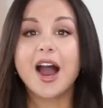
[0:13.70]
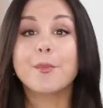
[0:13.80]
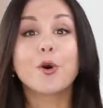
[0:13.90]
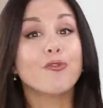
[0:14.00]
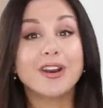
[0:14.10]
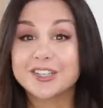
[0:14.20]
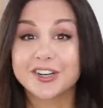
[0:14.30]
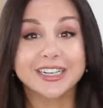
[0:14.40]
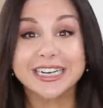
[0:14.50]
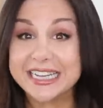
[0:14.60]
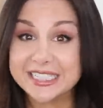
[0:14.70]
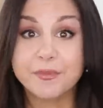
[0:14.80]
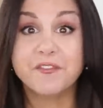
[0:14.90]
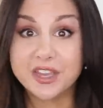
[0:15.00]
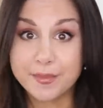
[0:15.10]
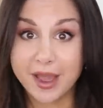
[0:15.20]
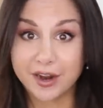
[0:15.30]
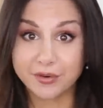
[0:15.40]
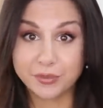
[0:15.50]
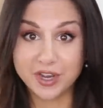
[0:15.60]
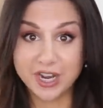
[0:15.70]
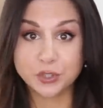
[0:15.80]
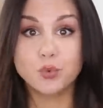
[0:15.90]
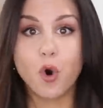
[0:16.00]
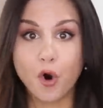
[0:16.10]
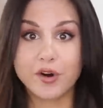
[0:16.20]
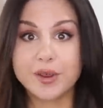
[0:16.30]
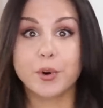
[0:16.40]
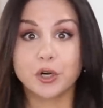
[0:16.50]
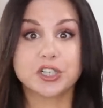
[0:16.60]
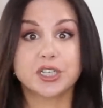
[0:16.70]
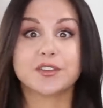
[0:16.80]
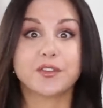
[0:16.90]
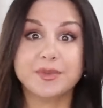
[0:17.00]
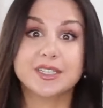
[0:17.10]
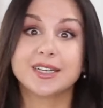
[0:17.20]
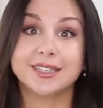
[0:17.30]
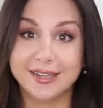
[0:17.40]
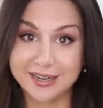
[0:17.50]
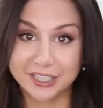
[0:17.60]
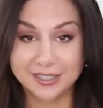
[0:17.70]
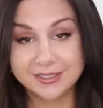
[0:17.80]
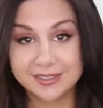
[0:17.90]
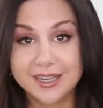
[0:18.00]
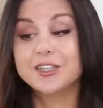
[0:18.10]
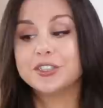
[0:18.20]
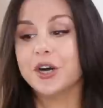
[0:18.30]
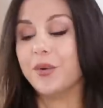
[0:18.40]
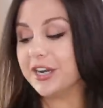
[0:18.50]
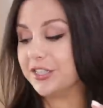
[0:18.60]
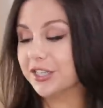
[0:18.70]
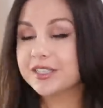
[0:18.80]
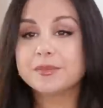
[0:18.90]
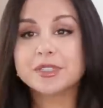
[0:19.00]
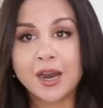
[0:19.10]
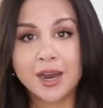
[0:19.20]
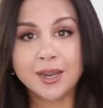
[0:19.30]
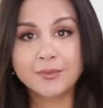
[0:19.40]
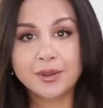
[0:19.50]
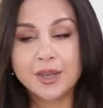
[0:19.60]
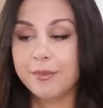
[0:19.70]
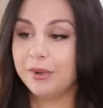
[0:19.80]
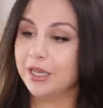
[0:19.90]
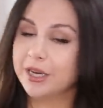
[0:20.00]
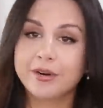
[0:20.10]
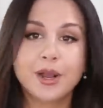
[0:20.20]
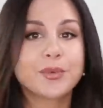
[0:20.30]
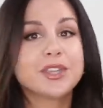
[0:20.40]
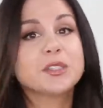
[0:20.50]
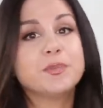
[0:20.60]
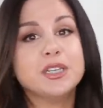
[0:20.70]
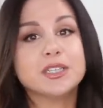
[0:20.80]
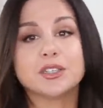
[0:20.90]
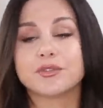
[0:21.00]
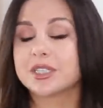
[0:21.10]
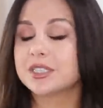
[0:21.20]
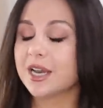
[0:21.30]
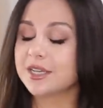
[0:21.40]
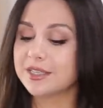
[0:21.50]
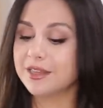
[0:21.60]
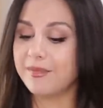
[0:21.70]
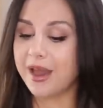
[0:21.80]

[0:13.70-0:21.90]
I'm already starting to get some feedback from you guys who already purchased from these collections. So I took some time, played around with these pieces, really tested them